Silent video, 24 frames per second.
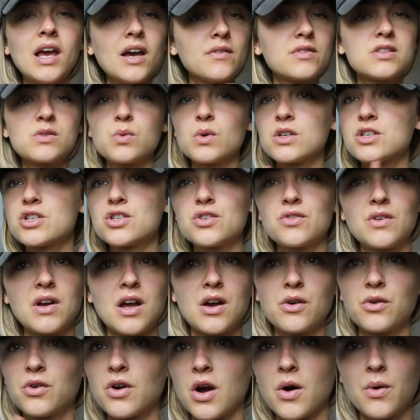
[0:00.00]
have switched
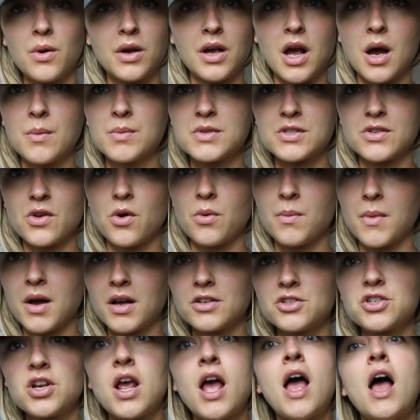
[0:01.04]
around growing up so
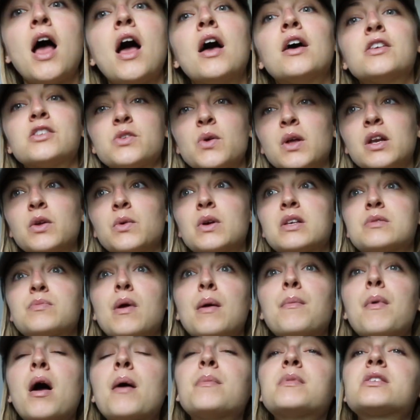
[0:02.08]
much. So anyways,
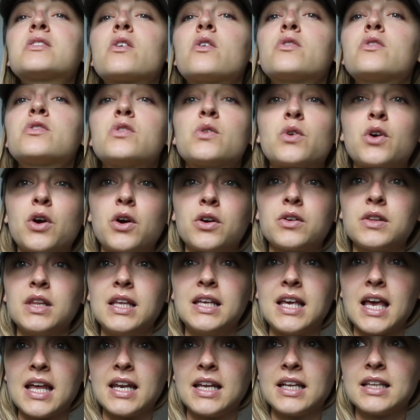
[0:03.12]
my mom is also currently
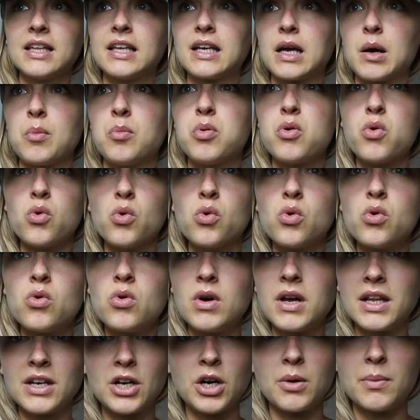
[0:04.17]
getting like a
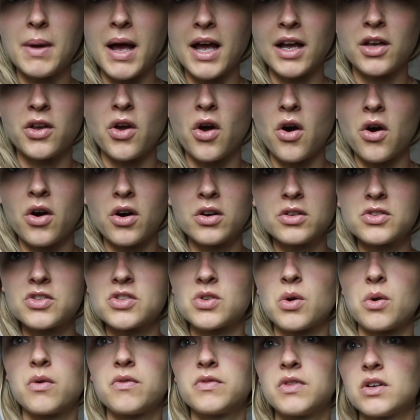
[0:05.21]
pool in her backyard.
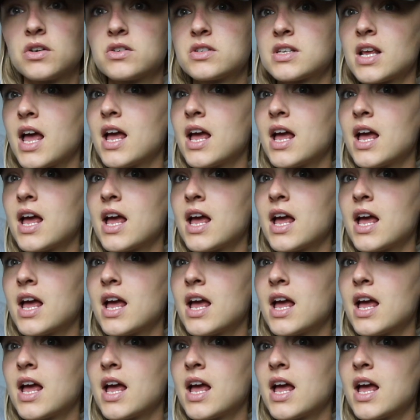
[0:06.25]
So if there's